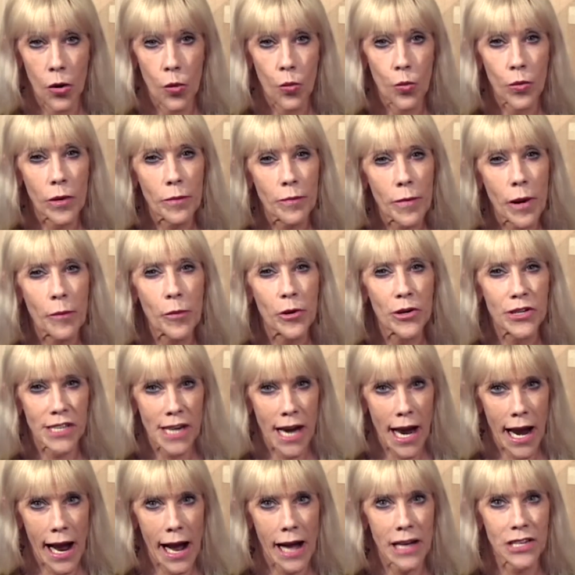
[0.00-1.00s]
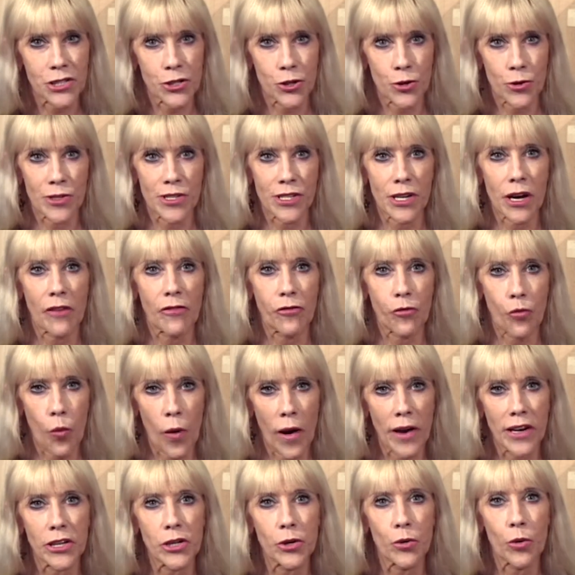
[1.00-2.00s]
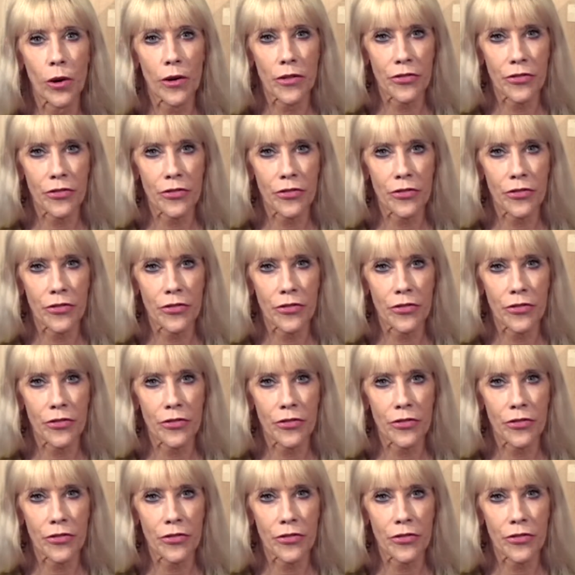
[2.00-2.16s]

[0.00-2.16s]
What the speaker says: Remember to ask yourself what you are